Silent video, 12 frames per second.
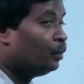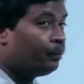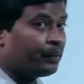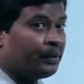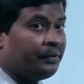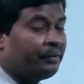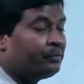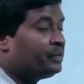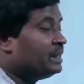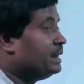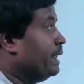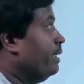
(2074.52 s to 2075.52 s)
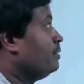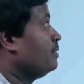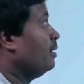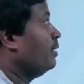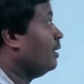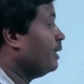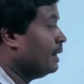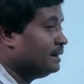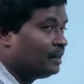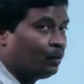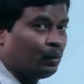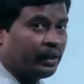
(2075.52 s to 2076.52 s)
produces hairs are called as
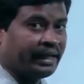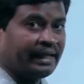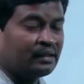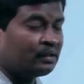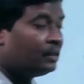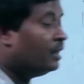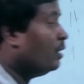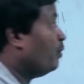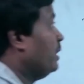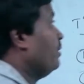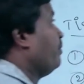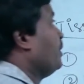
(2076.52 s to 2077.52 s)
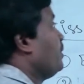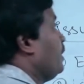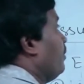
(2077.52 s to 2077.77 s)
a root hairs. What is the function